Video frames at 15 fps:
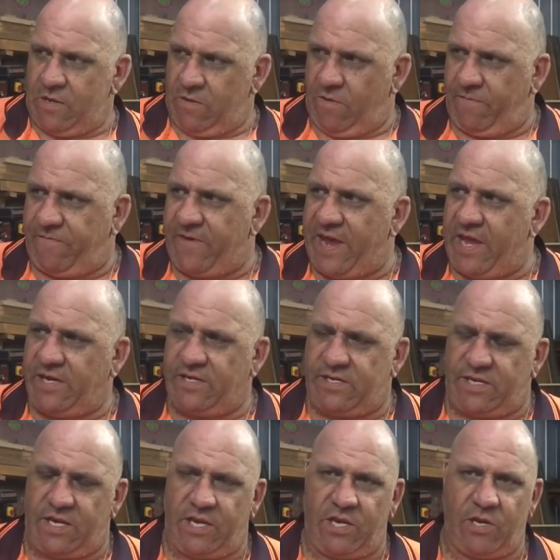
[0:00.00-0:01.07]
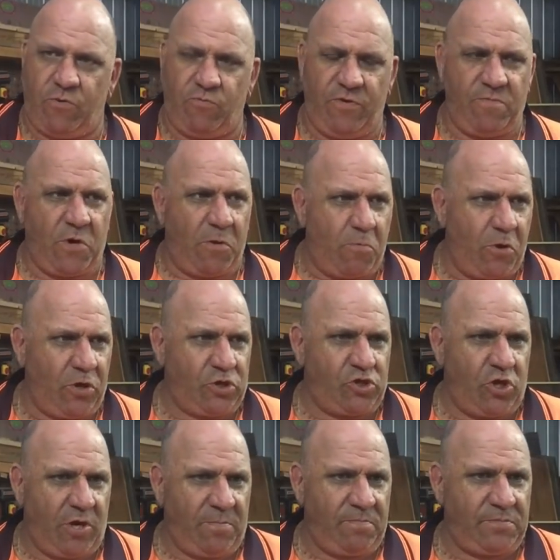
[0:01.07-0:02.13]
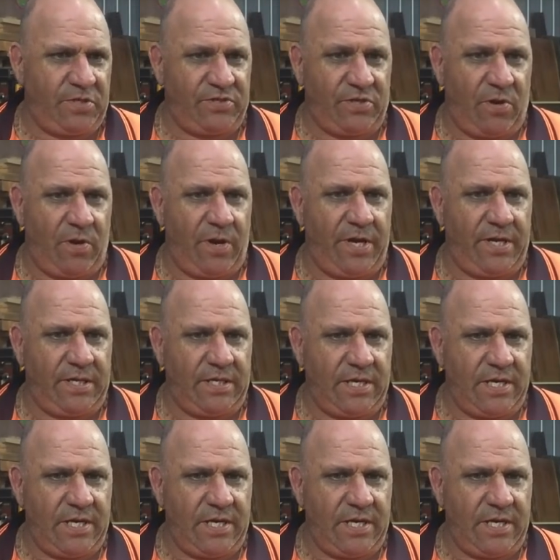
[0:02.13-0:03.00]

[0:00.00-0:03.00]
I found with my workshop design,